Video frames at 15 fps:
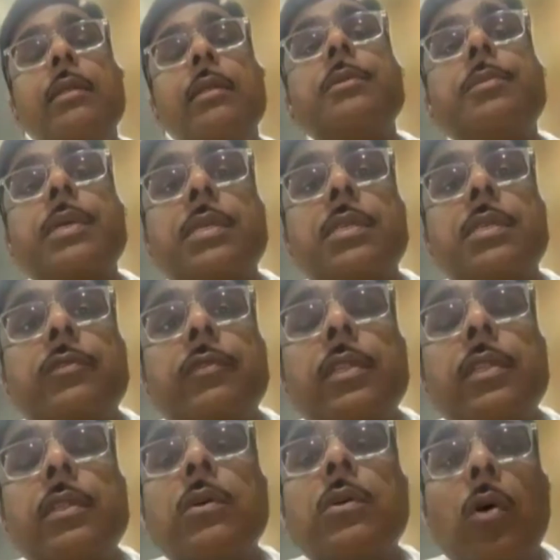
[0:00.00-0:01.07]
patient
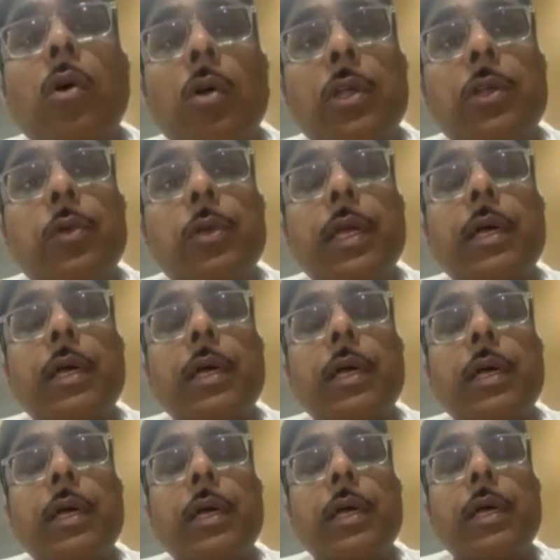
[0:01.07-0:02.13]
presents with oliguria,
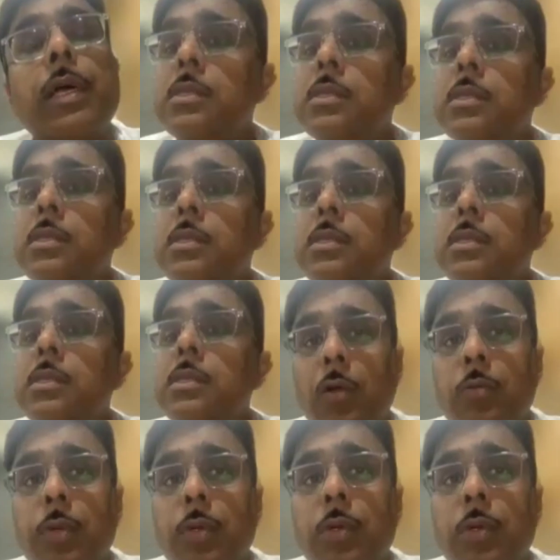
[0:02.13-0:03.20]
decreased
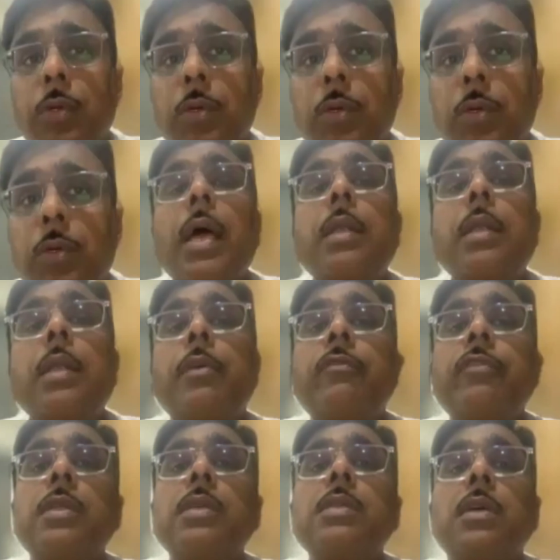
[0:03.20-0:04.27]
urine output, and
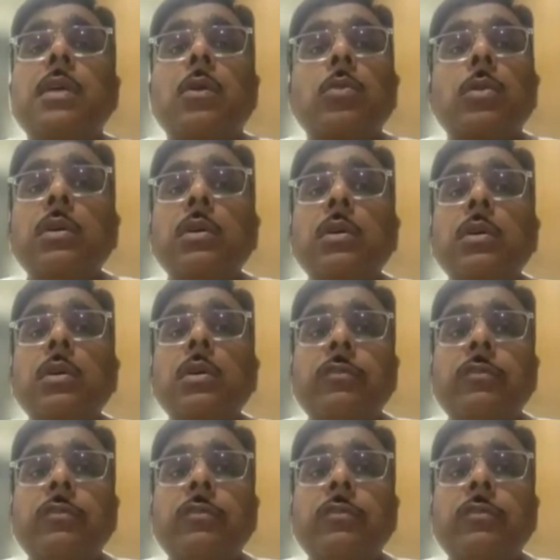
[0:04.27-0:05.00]
puffiness around the